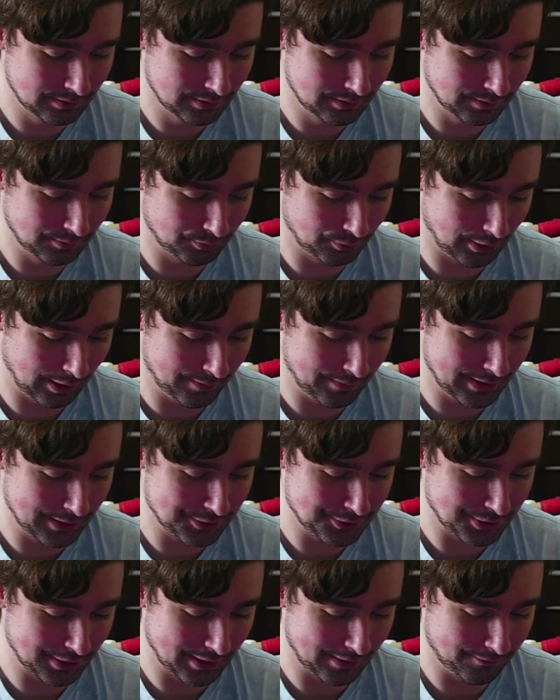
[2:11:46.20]
primates
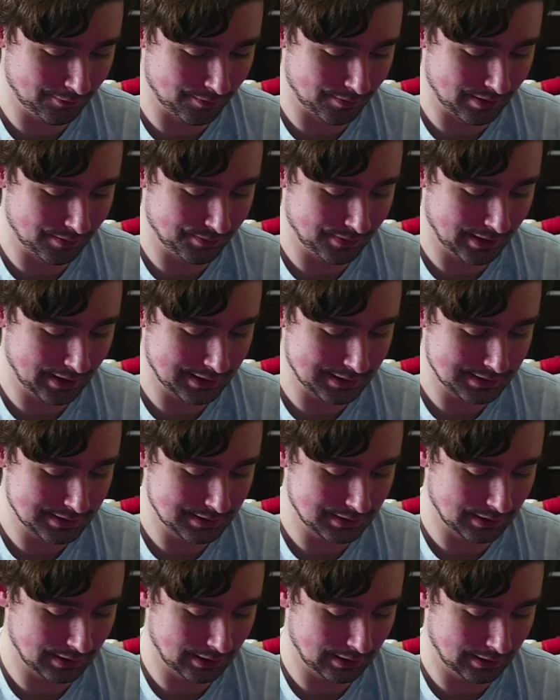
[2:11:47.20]
should never be pets.
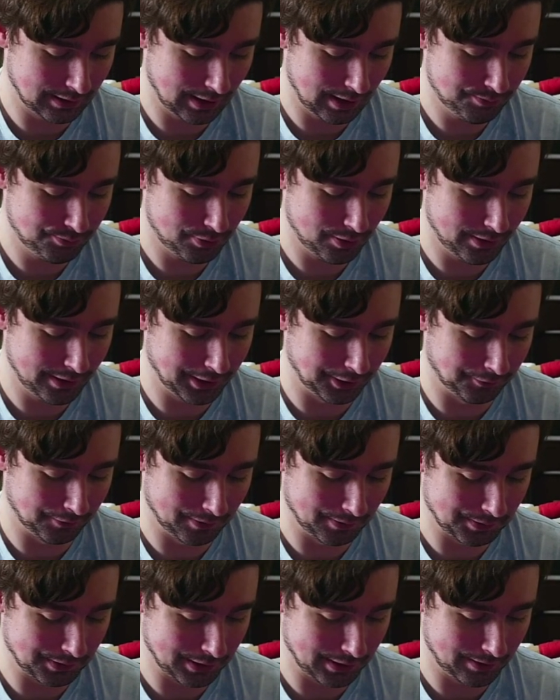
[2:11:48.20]
Uh, I probably agree
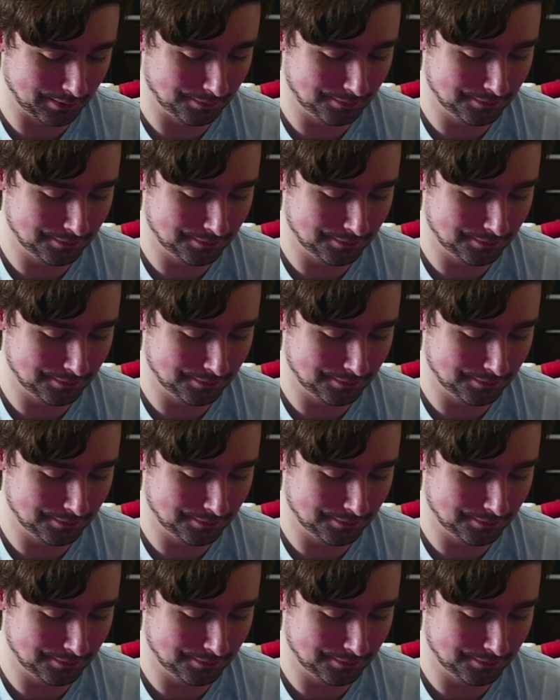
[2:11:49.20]
with that.